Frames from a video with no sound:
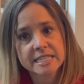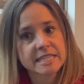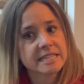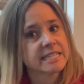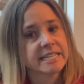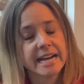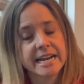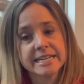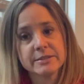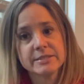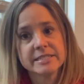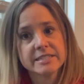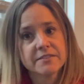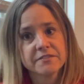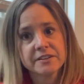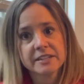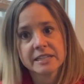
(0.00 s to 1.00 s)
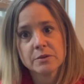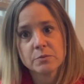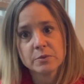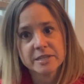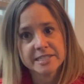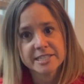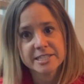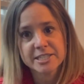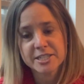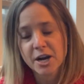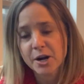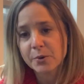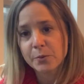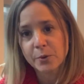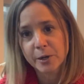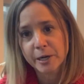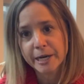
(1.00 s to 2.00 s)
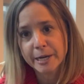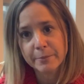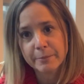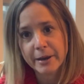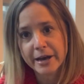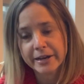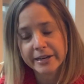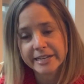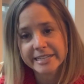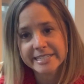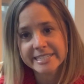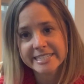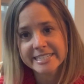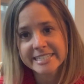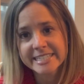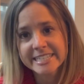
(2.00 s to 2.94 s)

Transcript: then I definitely wouldn't start worrying about it.